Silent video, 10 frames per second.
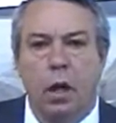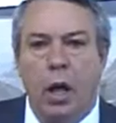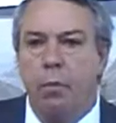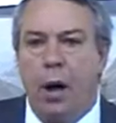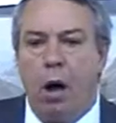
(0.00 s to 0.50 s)

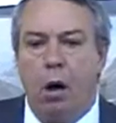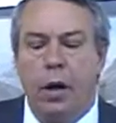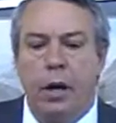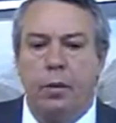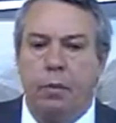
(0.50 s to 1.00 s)
And Paul
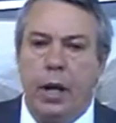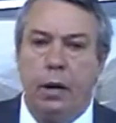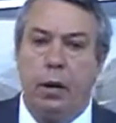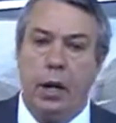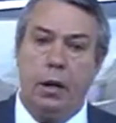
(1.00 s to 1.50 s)
and
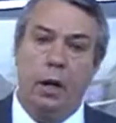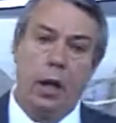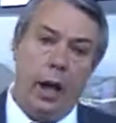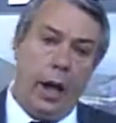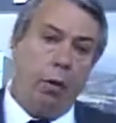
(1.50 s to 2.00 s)
and and
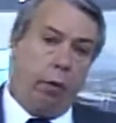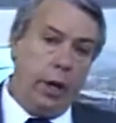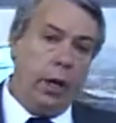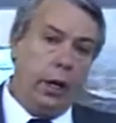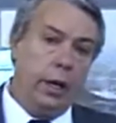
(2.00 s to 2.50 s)
and
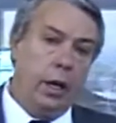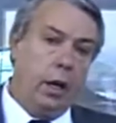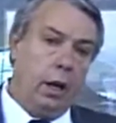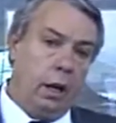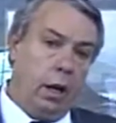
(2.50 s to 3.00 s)
really,
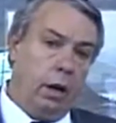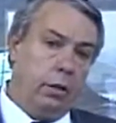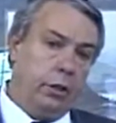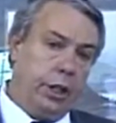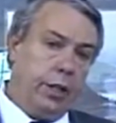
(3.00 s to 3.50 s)
uh,
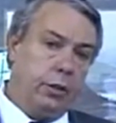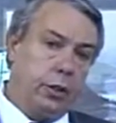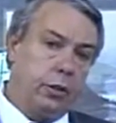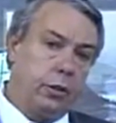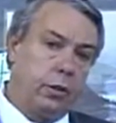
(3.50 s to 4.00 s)

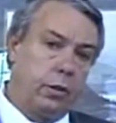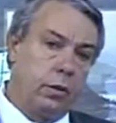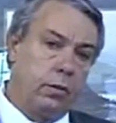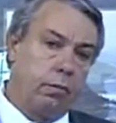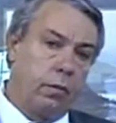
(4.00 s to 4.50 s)
Jesus
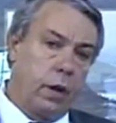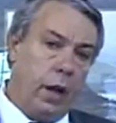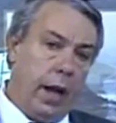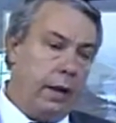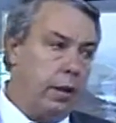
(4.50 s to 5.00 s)

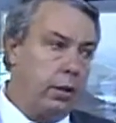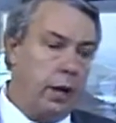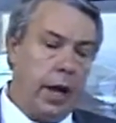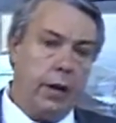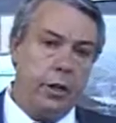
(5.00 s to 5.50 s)
had to
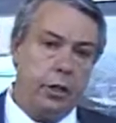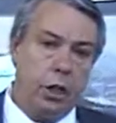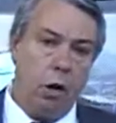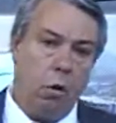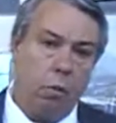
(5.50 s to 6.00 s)
had to
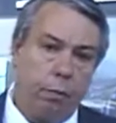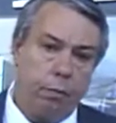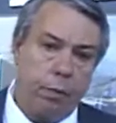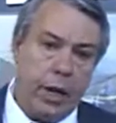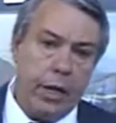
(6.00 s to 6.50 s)
show
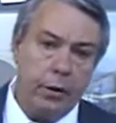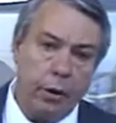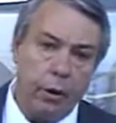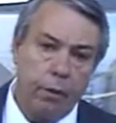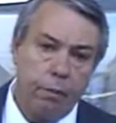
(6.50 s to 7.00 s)

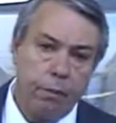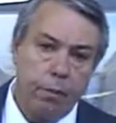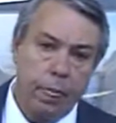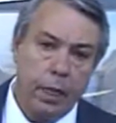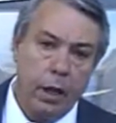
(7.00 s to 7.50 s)
Peter
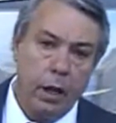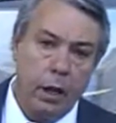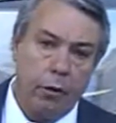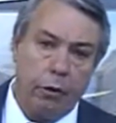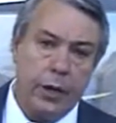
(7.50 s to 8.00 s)

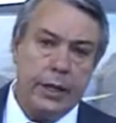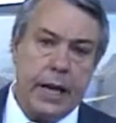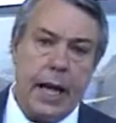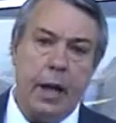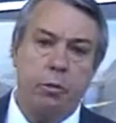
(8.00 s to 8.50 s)
three
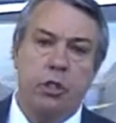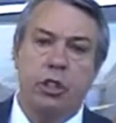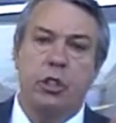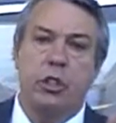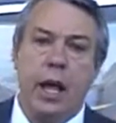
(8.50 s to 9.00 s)
times
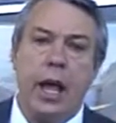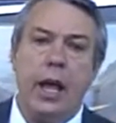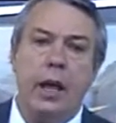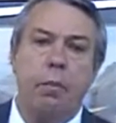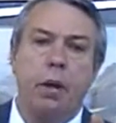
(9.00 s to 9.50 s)
the
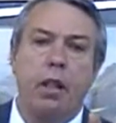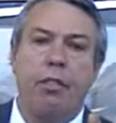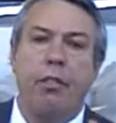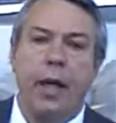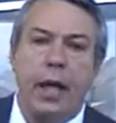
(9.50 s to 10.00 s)
same
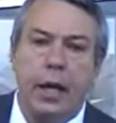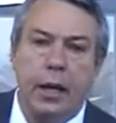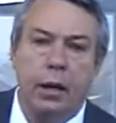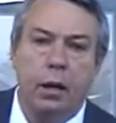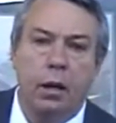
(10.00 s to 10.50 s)

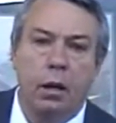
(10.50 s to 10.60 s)
thing,